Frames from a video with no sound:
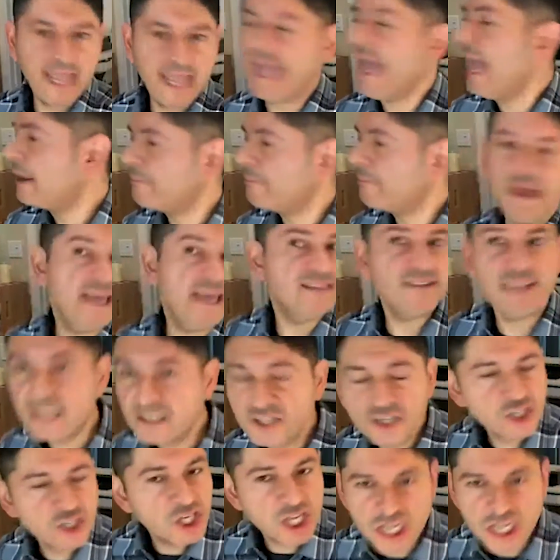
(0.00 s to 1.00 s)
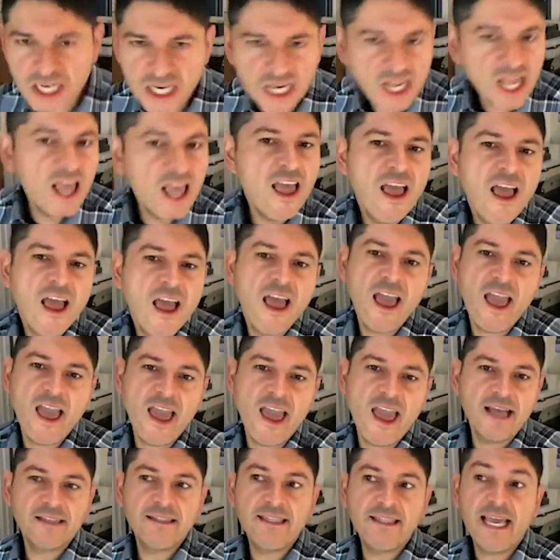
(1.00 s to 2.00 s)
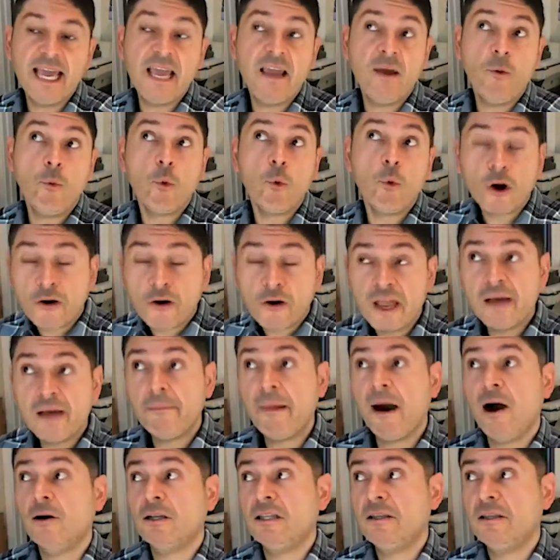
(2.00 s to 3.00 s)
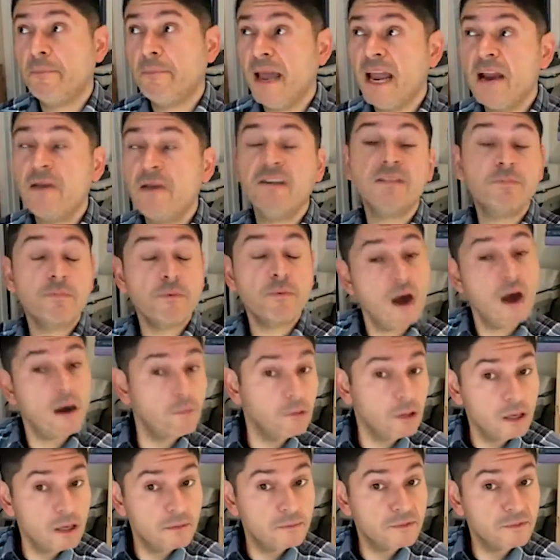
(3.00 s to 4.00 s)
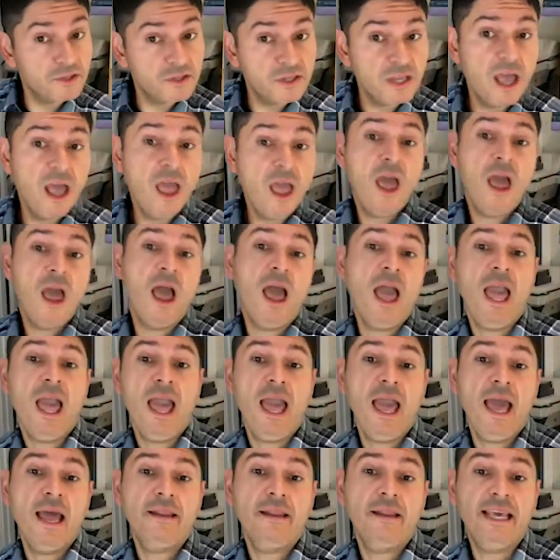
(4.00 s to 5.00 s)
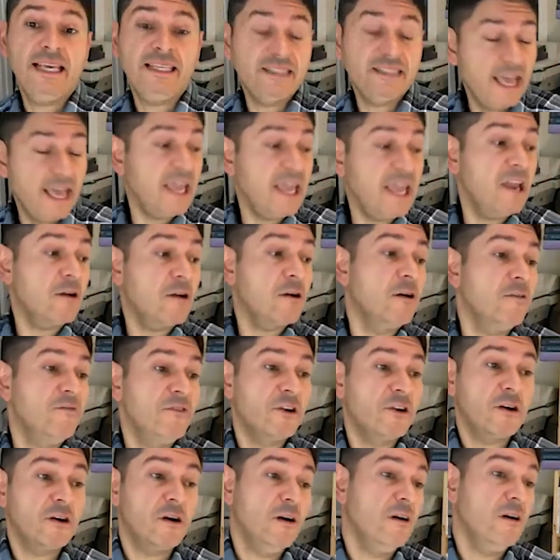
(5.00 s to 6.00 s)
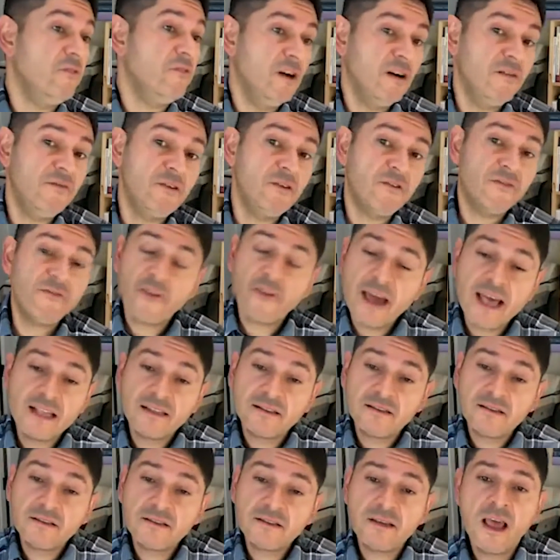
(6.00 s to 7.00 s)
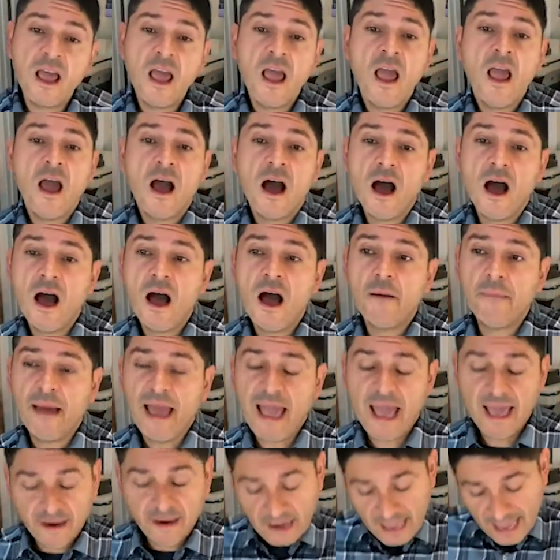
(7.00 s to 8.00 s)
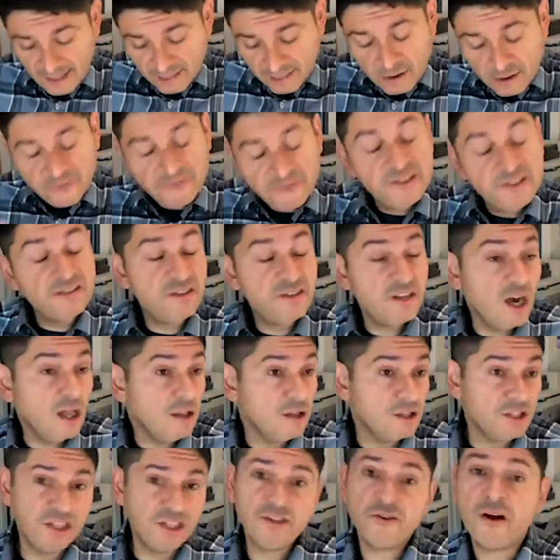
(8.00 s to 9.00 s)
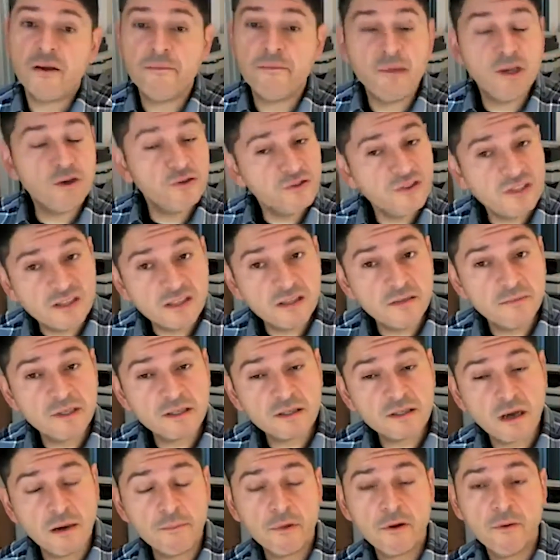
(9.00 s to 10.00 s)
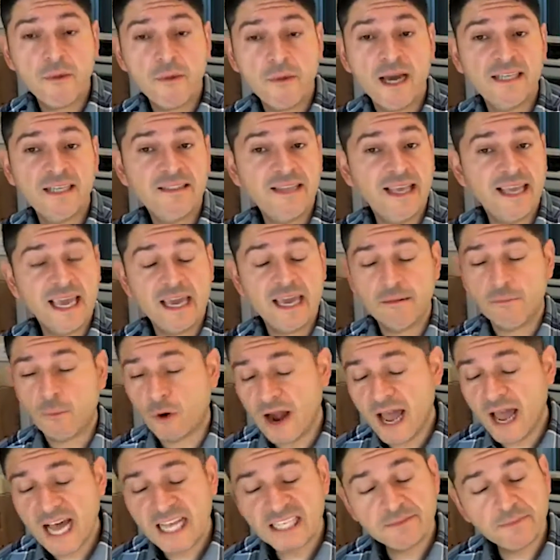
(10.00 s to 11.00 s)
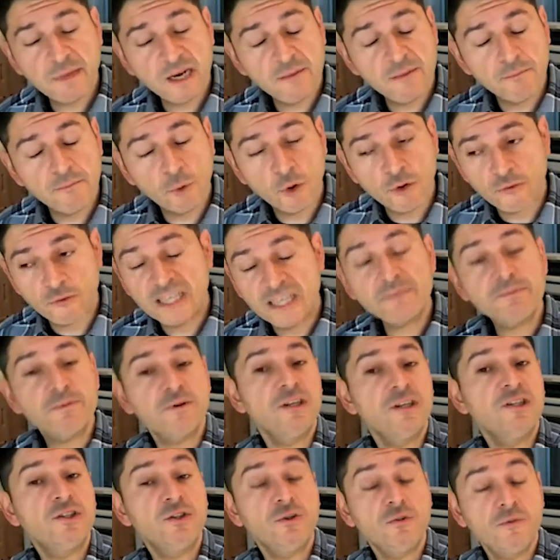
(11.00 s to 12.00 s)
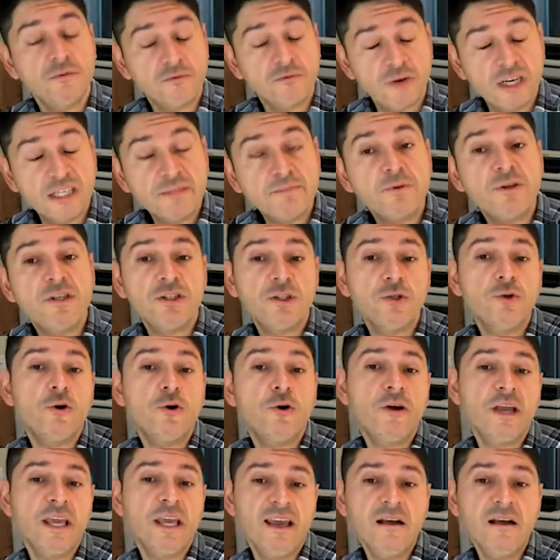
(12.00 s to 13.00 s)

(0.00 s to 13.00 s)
can't pay attention and they worry about the parents' problems and they take care of their friends. And their physiology, their immune system is compromised. They get more asthma, more respiratory